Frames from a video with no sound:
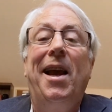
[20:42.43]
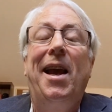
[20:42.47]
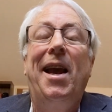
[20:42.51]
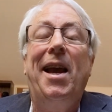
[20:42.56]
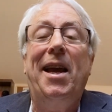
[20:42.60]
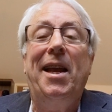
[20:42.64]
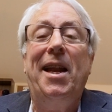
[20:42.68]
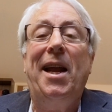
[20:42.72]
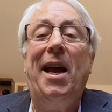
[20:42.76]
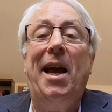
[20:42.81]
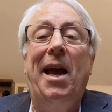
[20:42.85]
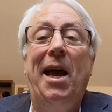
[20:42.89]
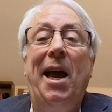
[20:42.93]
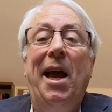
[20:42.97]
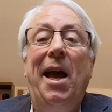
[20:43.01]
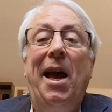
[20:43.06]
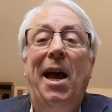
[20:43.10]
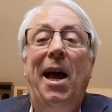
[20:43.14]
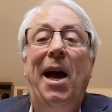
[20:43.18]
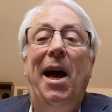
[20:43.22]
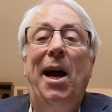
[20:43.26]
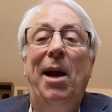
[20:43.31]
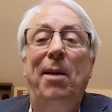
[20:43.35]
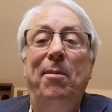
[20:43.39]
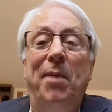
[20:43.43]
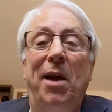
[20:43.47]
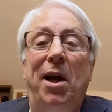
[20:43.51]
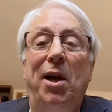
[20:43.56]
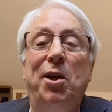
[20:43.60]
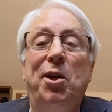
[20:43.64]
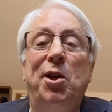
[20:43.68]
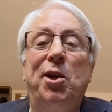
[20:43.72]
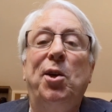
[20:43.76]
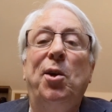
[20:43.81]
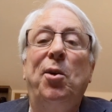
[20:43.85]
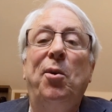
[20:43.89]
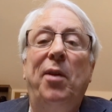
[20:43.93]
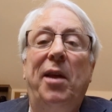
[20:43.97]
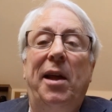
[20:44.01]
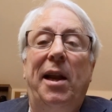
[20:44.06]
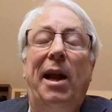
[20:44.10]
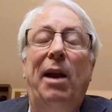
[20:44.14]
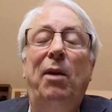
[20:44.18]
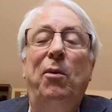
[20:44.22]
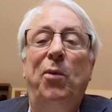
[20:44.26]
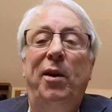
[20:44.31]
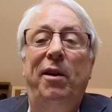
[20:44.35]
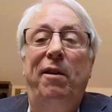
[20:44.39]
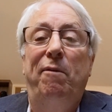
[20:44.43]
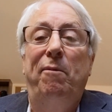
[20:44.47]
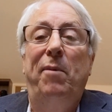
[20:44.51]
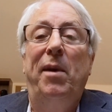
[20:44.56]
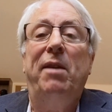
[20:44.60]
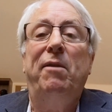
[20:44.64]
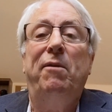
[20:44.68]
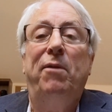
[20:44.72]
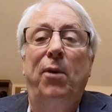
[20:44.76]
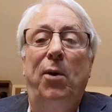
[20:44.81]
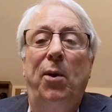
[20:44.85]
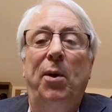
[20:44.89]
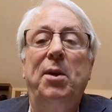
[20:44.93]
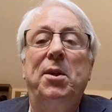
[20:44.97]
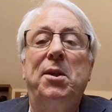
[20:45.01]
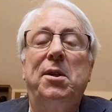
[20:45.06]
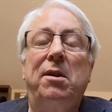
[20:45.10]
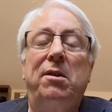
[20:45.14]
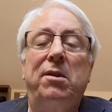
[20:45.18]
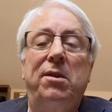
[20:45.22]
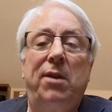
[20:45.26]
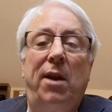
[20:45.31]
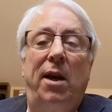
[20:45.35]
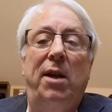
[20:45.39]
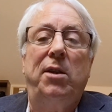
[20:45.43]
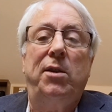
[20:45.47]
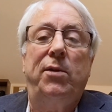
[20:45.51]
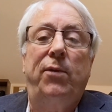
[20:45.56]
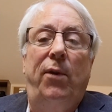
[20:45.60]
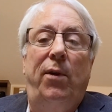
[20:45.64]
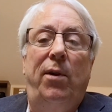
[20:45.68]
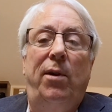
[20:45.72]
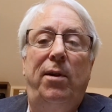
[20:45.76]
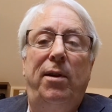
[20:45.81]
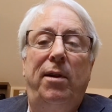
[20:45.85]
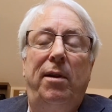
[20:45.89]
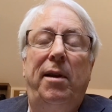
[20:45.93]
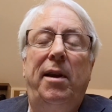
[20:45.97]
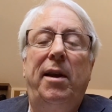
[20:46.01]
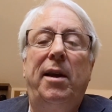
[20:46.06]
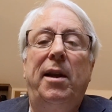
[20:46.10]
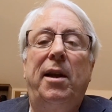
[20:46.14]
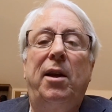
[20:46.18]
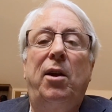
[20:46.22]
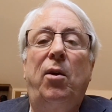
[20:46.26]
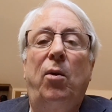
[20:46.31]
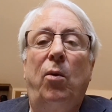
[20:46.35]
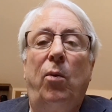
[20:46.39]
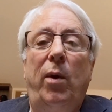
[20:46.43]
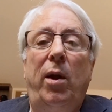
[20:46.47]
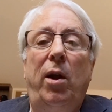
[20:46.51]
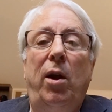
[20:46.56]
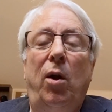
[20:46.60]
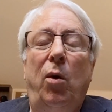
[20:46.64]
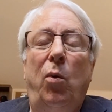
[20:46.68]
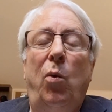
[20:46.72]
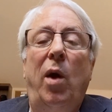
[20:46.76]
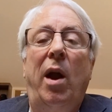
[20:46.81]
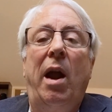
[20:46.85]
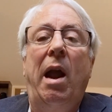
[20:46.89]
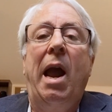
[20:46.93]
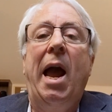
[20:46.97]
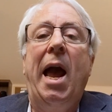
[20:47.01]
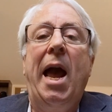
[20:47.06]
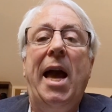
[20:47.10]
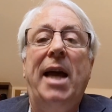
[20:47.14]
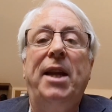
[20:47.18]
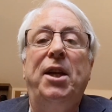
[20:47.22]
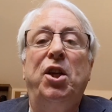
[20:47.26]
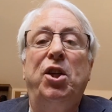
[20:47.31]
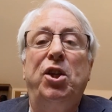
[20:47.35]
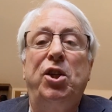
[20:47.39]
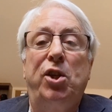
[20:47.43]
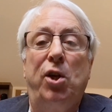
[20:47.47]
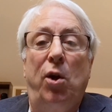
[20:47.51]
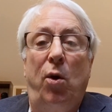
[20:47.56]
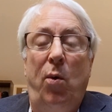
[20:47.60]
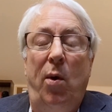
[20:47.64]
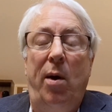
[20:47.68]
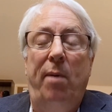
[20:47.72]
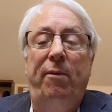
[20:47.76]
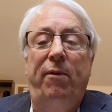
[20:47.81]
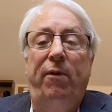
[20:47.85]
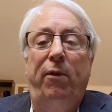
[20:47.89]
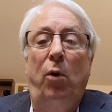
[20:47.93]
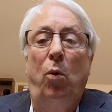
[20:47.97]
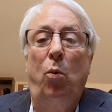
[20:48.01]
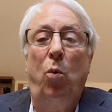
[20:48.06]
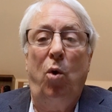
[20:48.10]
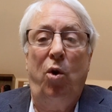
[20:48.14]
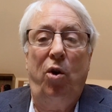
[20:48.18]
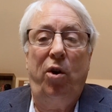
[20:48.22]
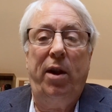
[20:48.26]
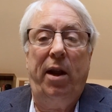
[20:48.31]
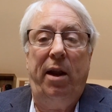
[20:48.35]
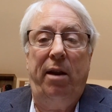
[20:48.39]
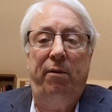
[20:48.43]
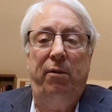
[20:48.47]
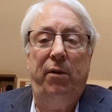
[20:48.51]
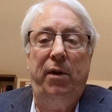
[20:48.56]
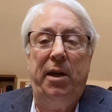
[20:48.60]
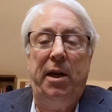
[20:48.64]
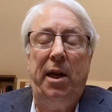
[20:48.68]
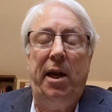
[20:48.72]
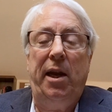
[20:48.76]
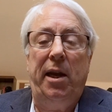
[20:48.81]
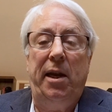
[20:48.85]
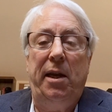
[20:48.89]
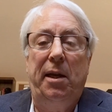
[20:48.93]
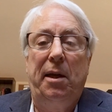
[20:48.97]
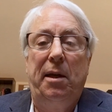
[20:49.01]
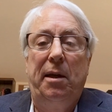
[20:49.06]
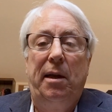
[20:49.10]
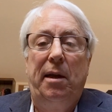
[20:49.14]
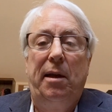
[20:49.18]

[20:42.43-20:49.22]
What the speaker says: And I'm not sure that I would have been very successful in a career where I had to show up for work every day.